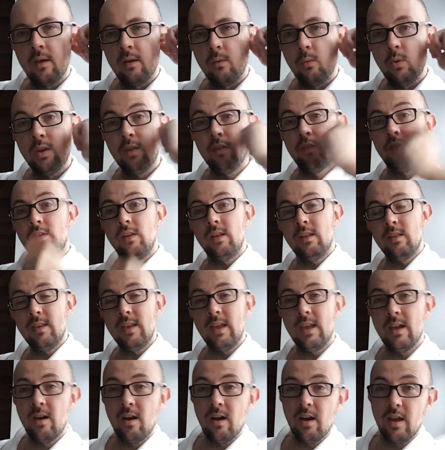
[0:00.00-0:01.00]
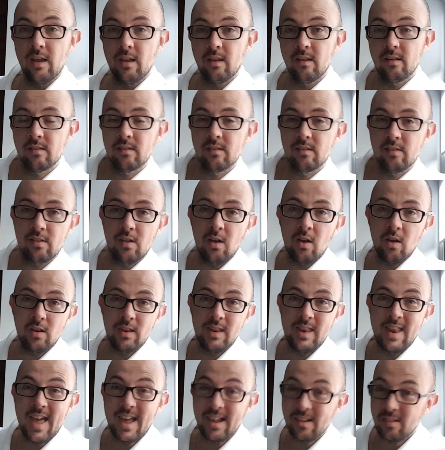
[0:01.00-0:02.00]
When you see TI
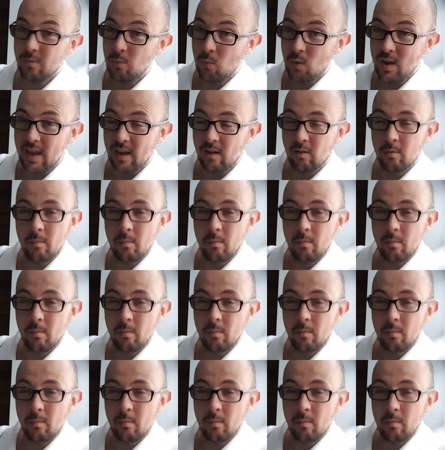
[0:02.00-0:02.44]
start next week,